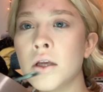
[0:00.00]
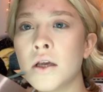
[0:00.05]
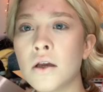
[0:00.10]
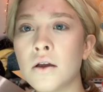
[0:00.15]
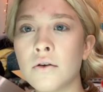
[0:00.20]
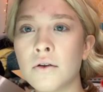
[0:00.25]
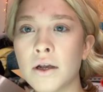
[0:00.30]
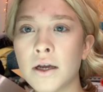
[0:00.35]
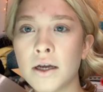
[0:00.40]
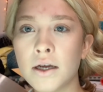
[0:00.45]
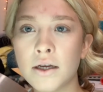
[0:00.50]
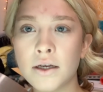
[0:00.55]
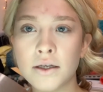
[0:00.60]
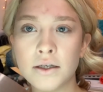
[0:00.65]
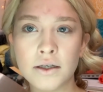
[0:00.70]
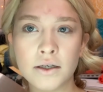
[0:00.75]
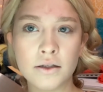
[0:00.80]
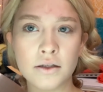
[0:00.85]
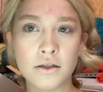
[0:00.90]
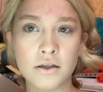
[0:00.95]

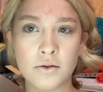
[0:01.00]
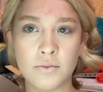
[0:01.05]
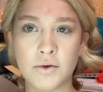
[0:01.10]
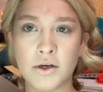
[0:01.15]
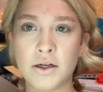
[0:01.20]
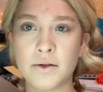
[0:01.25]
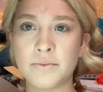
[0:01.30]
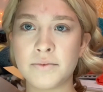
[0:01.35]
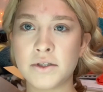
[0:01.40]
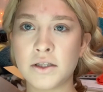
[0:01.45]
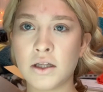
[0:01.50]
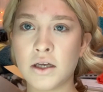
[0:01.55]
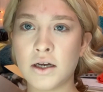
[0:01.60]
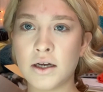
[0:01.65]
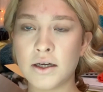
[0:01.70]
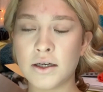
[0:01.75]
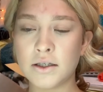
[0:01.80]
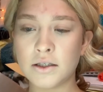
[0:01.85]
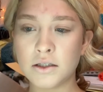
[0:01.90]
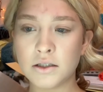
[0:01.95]
Okay, and then the bottom's
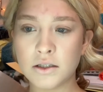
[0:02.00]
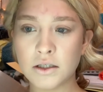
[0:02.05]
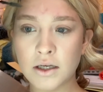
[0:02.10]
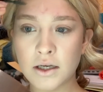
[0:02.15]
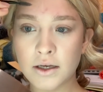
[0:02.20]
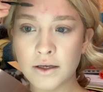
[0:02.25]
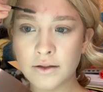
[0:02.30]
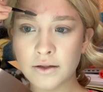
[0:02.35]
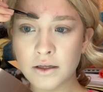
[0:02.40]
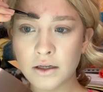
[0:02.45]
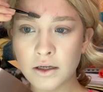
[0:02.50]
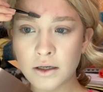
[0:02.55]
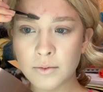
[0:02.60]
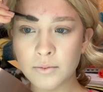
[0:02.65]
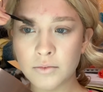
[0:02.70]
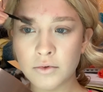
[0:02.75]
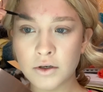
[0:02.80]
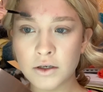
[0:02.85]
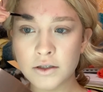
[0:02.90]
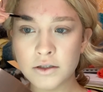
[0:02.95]
lined, and then I
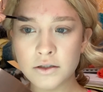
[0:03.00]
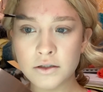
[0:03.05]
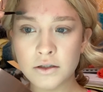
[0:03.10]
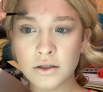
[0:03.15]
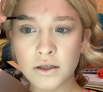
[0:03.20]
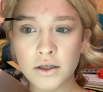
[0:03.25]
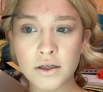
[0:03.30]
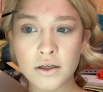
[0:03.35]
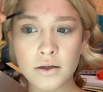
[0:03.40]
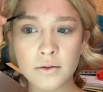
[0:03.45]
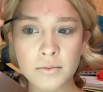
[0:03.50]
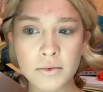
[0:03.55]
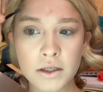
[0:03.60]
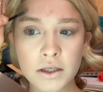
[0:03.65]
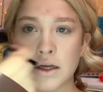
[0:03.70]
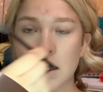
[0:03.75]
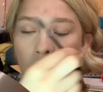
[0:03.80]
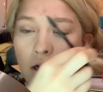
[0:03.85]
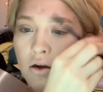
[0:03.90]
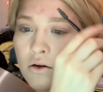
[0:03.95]
brush them
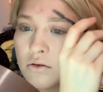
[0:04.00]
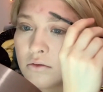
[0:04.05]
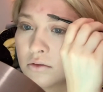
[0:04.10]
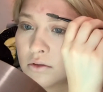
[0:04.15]
down,